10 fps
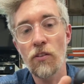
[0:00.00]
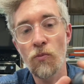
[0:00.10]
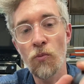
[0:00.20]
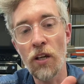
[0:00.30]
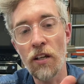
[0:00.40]

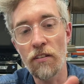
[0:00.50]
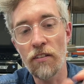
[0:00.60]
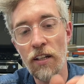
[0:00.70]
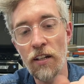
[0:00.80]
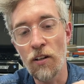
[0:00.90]
we
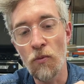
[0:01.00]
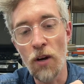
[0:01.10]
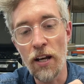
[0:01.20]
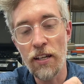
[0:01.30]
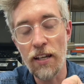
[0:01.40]
needed a
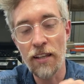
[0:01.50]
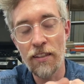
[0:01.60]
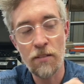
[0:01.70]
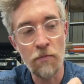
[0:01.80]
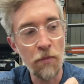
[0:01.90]
way, and
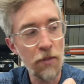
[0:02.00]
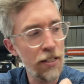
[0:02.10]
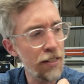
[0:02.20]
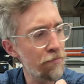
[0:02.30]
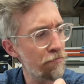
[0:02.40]
this might be
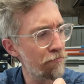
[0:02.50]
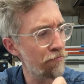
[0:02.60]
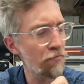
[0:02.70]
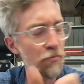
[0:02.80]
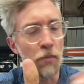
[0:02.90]

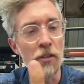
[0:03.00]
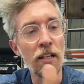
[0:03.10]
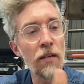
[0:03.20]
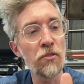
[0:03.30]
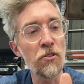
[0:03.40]
probably
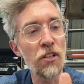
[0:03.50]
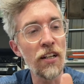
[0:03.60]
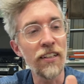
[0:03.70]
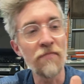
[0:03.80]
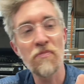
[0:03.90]
done up too
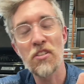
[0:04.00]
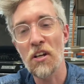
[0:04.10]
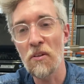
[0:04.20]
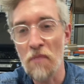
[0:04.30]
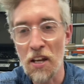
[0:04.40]
tightly.
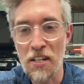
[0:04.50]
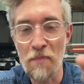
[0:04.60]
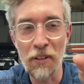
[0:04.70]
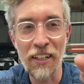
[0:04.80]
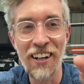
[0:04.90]
So a
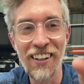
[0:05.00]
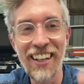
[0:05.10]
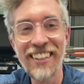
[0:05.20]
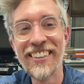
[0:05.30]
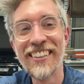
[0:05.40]
separate
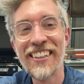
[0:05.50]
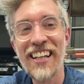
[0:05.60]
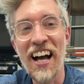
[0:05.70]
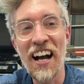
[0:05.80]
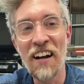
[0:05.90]
collar
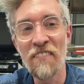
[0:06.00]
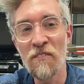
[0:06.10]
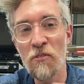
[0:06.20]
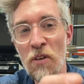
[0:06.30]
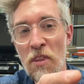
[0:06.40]

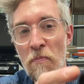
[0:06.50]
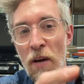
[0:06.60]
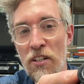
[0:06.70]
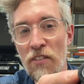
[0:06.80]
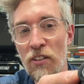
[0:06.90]
with a
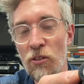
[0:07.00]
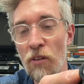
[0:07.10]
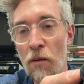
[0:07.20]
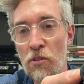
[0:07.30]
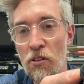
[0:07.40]
bunch of little
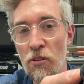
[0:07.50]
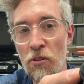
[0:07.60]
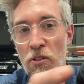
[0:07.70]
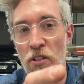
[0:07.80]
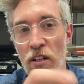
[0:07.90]
grub
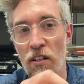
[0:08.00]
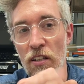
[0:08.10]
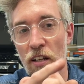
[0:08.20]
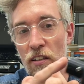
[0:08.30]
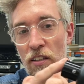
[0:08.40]
screws that
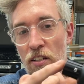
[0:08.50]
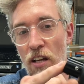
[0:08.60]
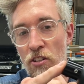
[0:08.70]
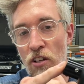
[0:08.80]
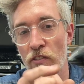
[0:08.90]
this
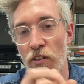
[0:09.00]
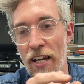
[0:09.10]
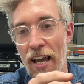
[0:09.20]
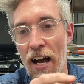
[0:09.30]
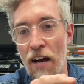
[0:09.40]
goes over
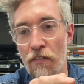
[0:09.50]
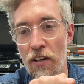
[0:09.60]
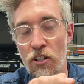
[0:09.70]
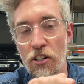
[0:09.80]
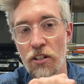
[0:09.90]
any 1/2
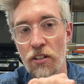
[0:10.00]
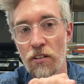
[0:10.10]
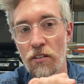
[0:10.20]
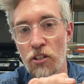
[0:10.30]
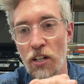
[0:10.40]
inch
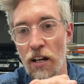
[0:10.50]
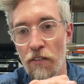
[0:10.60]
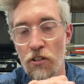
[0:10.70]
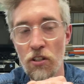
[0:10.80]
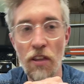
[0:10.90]

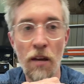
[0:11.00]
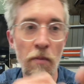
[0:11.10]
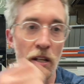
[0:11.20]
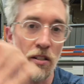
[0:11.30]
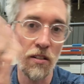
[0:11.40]
shaft. So that
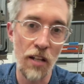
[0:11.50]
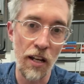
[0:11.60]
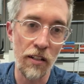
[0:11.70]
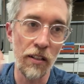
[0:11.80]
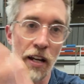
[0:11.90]
means the
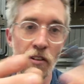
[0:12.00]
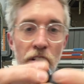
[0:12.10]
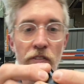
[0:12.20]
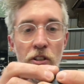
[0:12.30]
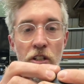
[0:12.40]
standard Land
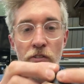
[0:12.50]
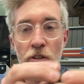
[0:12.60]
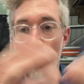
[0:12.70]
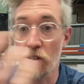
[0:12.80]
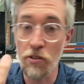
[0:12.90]
Rover shifter
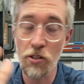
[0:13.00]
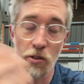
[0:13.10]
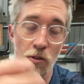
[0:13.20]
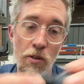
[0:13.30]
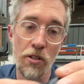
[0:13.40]
on a Series
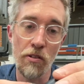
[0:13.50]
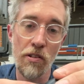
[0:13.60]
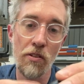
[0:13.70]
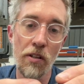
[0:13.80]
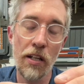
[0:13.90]
2 or a Series
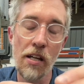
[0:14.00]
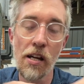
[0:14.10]
3,